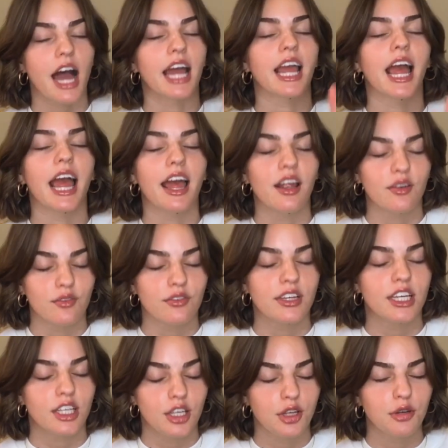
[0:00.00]
I
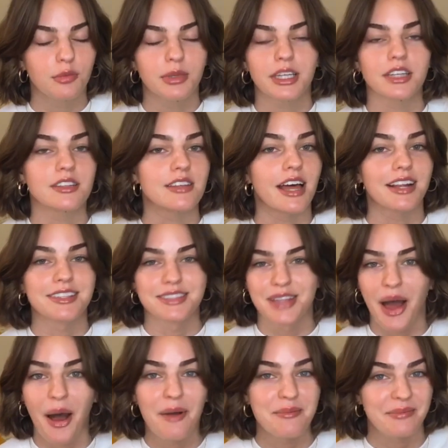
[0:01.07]
envy you because that is
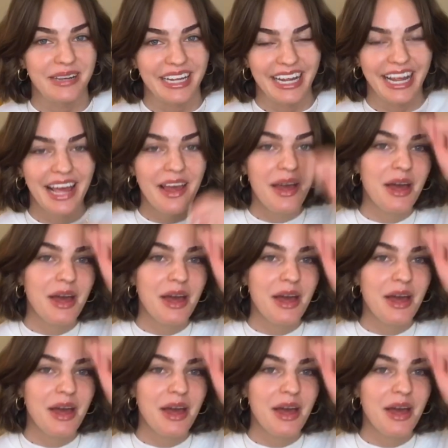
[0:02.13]
not me.